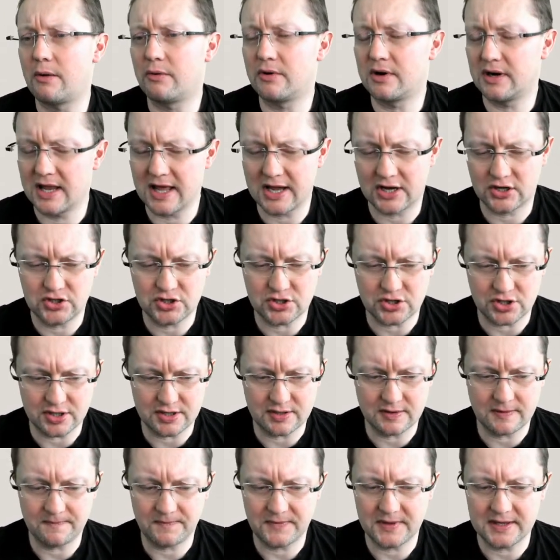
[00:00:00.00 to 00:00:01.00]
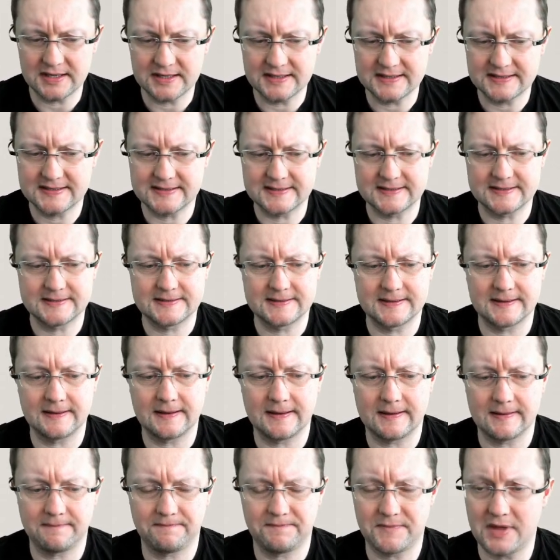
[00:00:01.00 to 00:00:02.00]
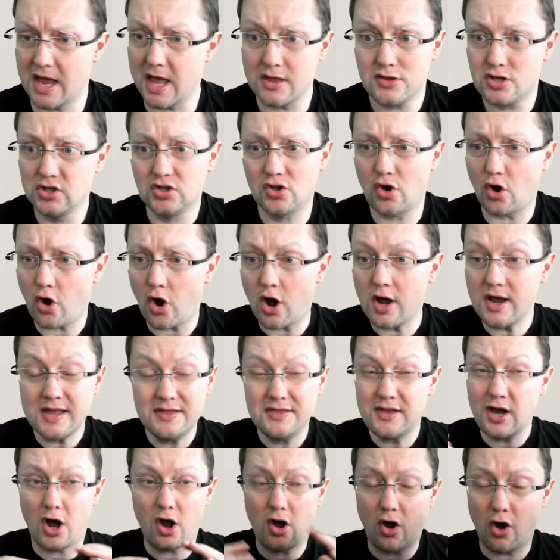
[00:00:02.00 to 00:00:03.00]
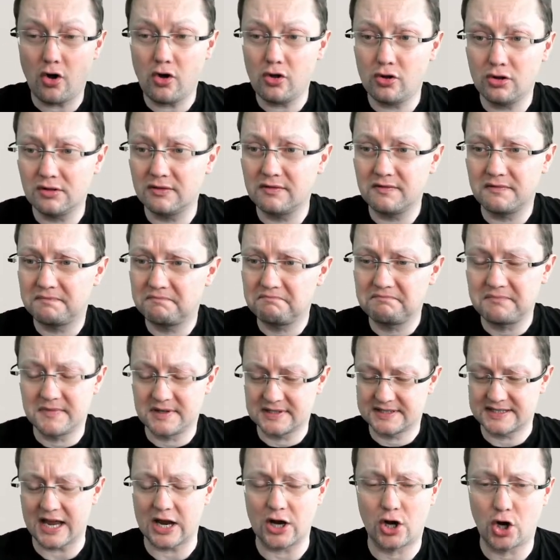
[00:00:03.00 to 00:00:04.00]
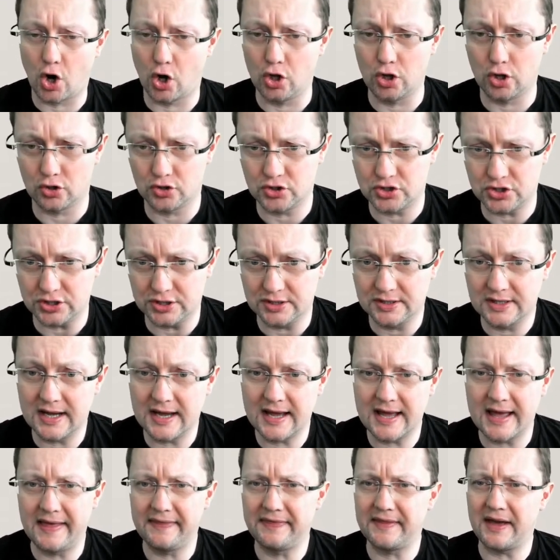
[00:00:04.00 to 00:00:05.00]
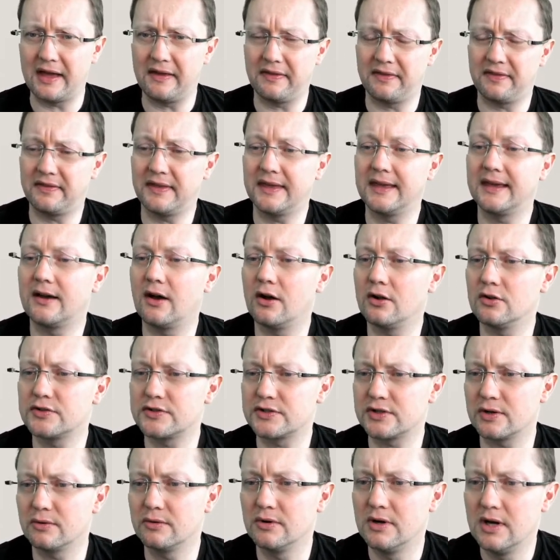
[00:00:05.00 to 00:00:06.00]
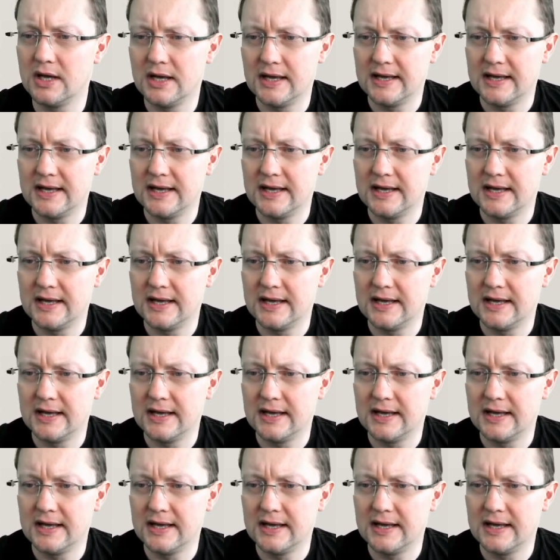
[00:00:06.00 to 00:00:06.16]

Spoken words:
lecture is, and in whole psychology, and I think also